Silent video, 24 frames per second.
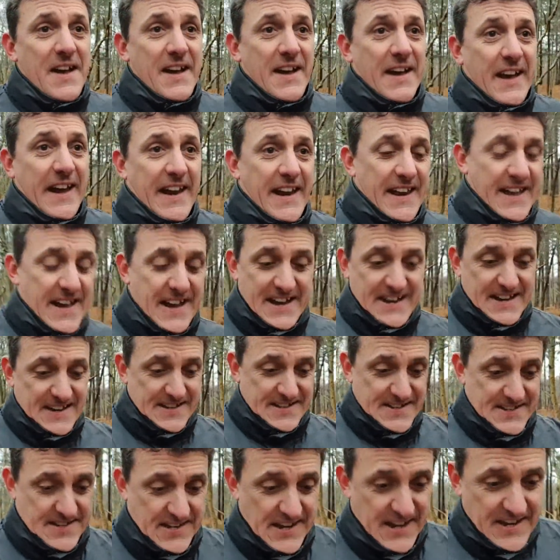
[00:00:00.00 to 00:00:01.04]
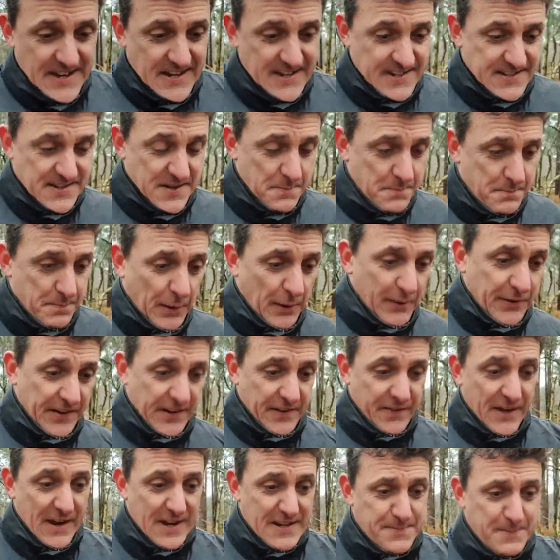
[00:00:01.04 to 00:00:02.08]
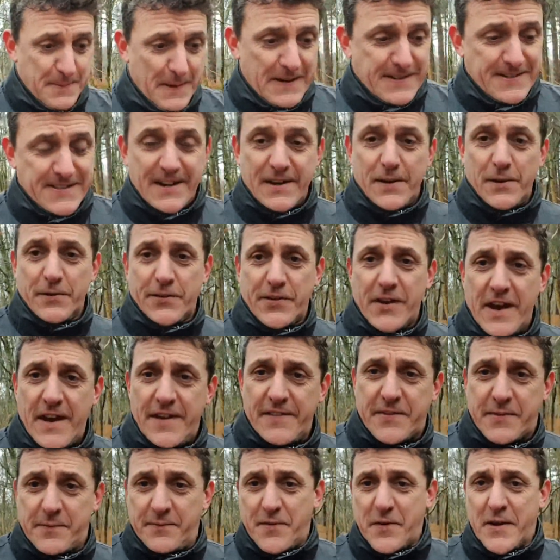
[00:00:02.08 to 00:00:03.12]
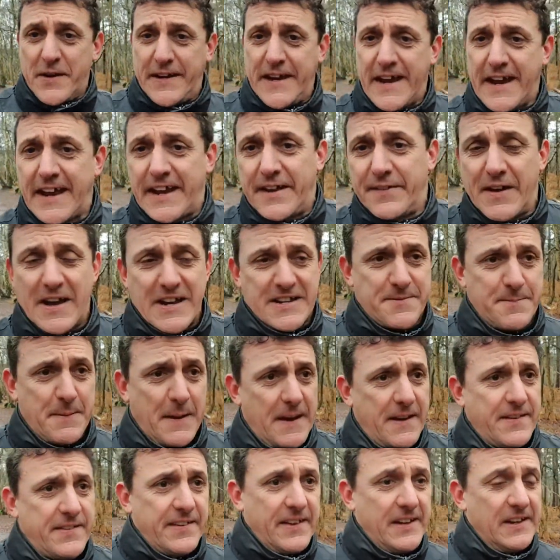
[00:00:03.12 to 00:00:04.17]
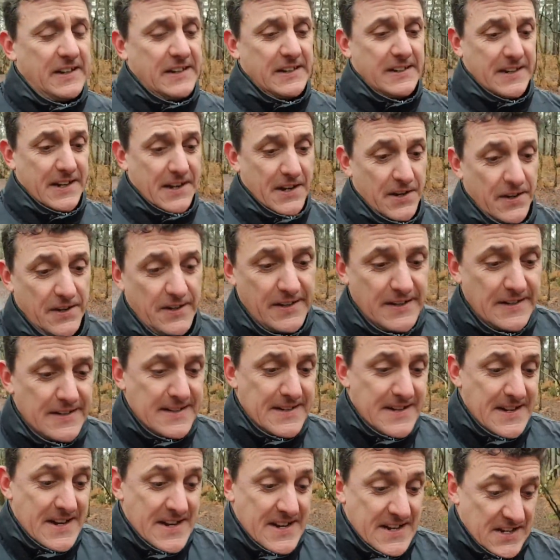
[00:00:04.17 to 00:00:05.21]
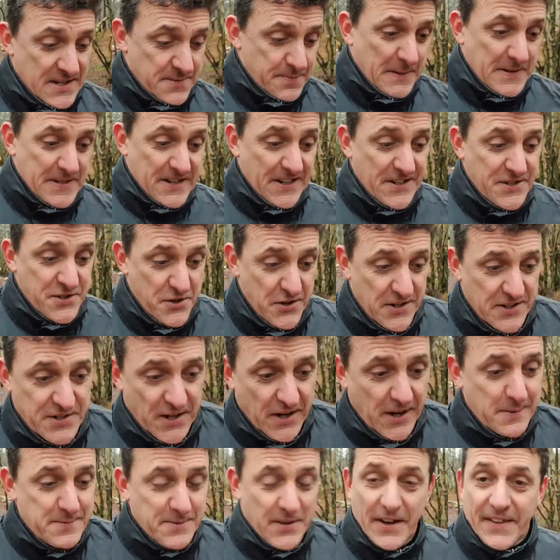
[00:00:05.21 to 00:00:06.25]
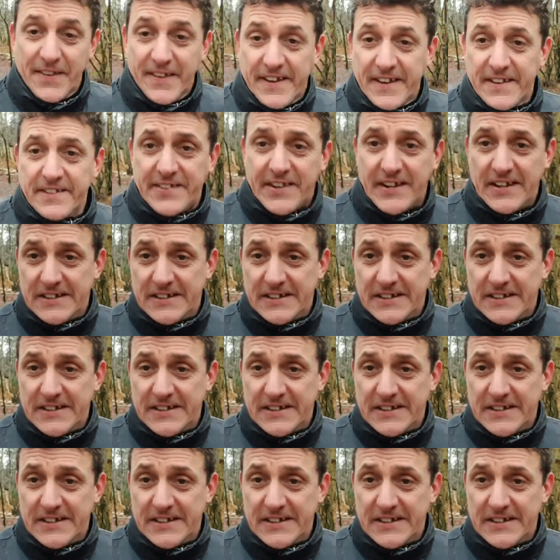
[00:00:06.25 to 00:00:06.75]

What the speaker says: It has some positive aspects. It also has some very negative aspects, especially during times like these